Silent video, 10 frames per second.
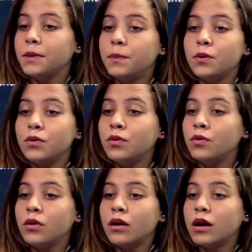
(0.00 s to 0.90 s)
people
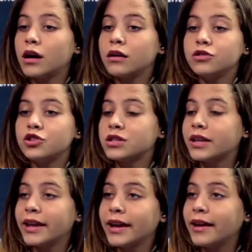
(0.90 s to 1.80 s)
who are
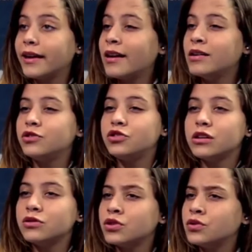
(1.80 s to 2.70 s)
just getting killed,
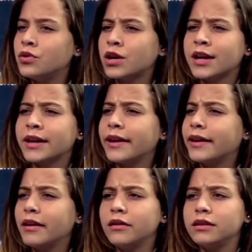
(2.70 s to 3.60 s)
children who are
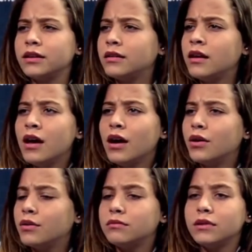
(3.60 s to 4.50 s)
getting killed in
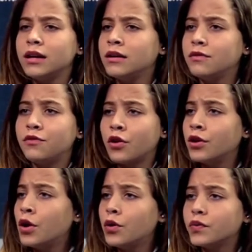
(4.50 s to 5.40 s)

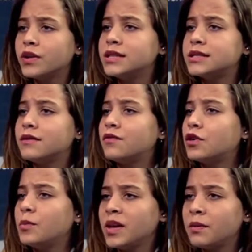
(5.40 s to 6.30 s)
for no reason,
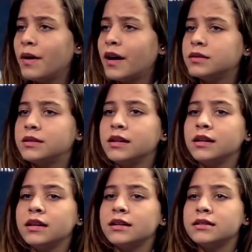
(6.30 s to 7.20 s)
for being
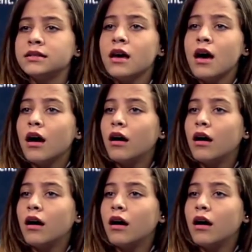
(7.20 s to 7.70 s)
Palestinians.